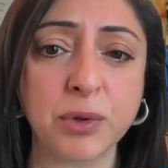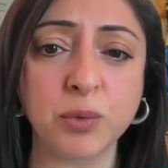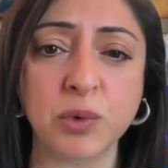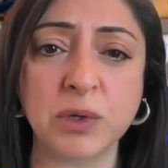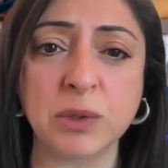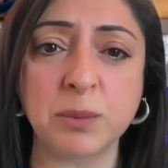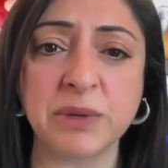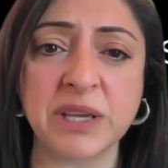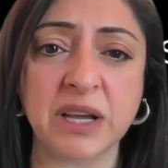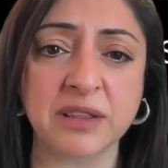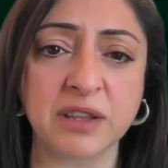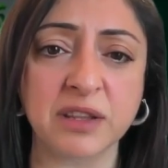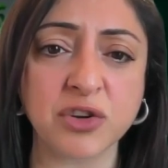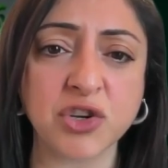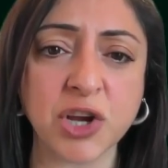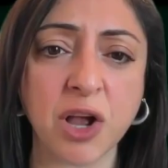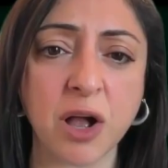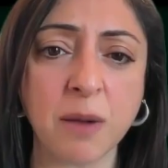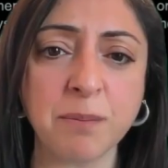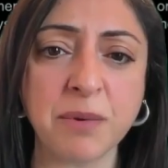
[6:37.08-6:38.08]
would be on the
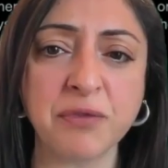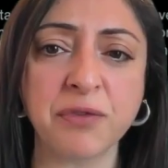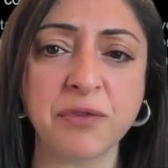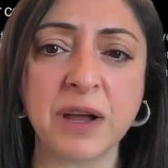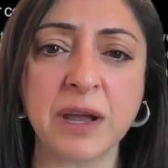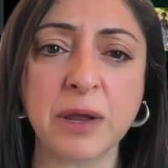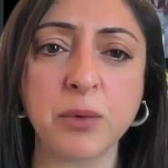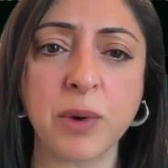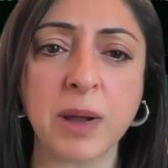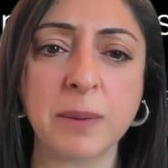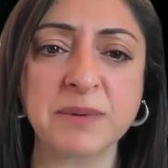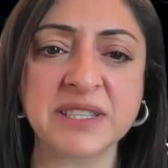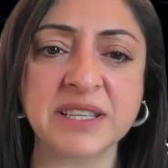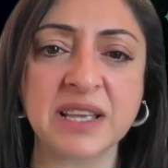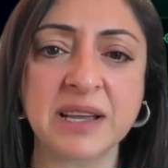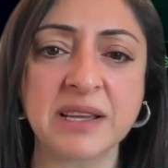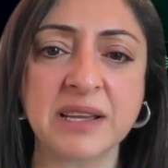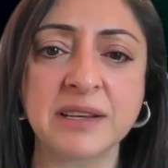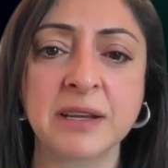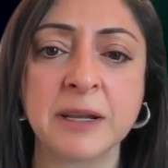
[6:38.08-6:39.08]
Shopify
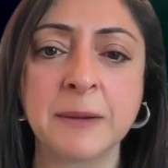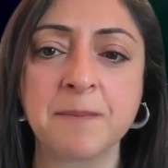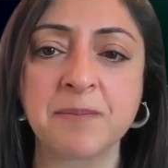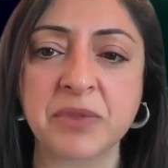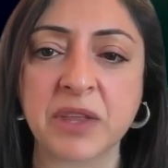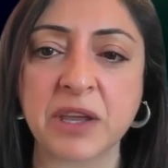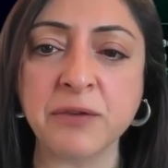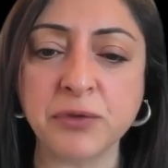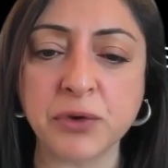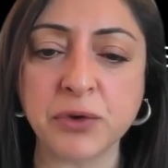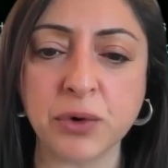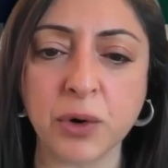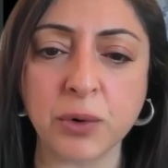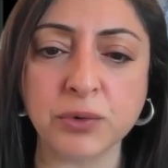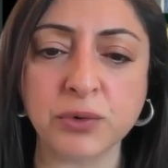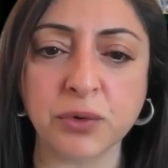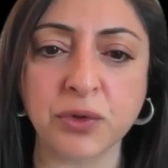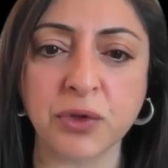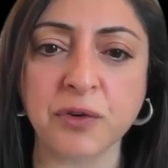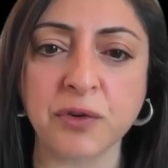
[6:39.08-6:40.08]
website. If you go
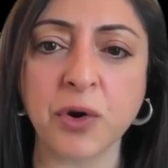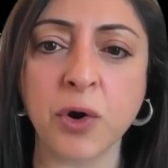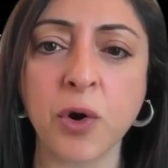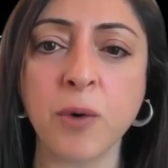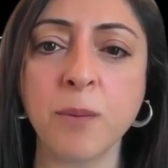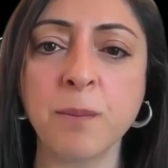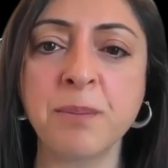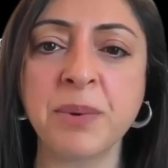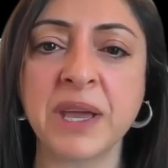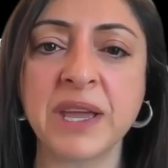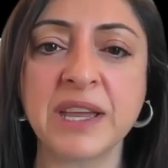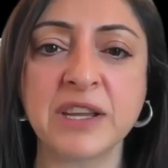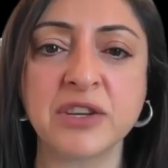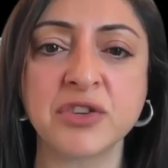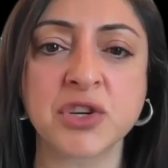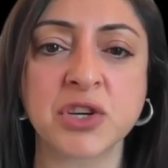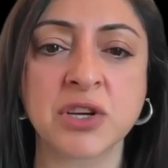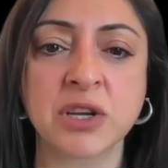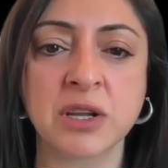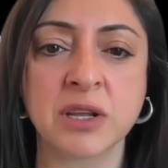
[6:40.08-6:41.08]
to their
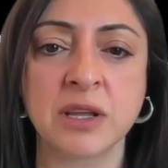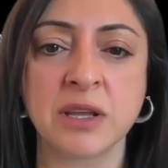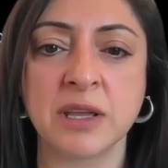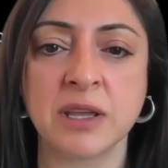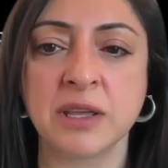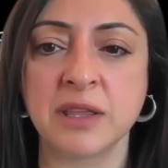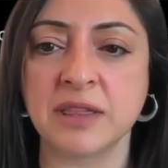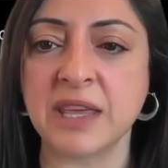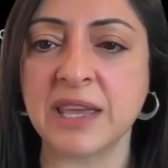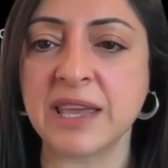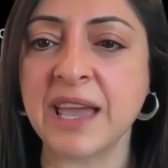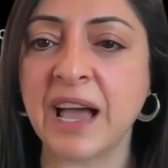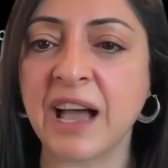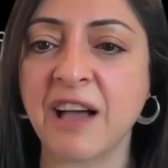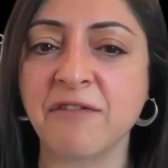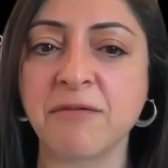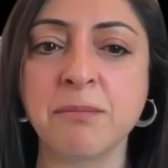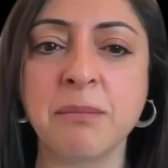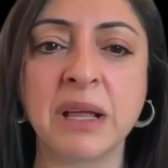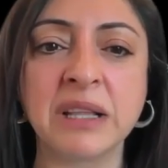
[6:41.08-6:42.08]
homepage, they
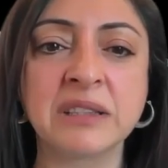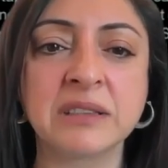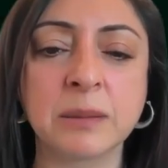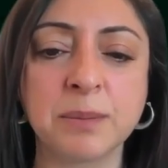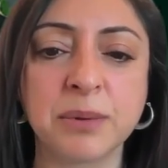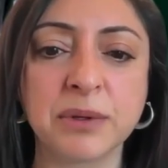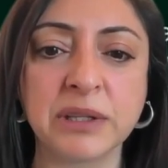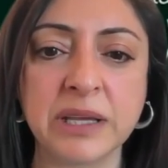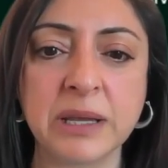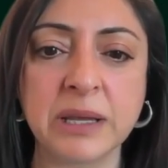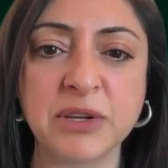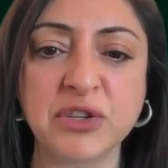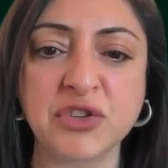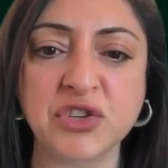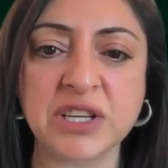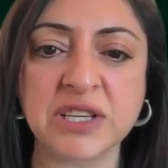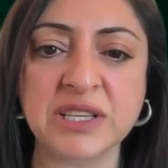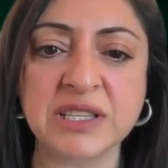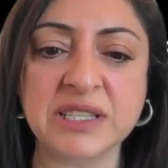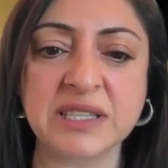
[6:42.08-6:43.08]
have multiple
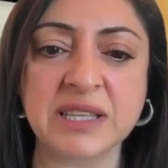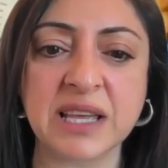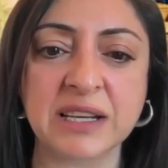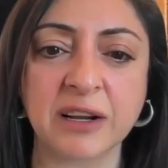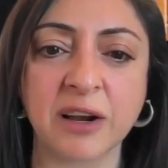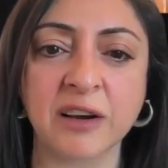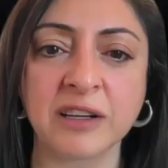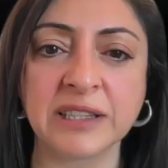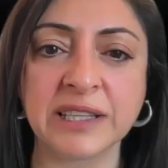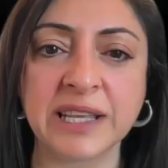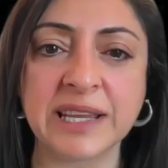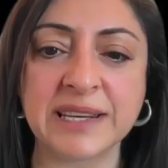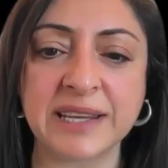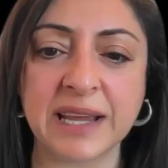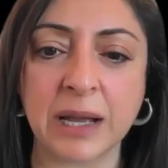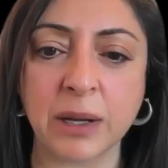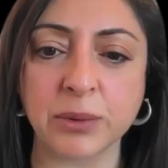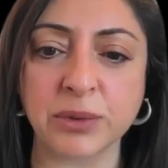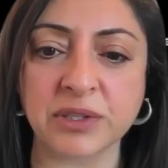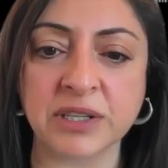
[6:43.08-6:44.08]
images that are laid
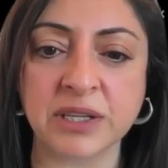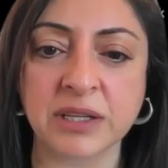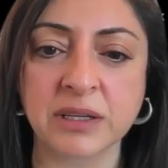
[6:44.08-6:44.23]
out.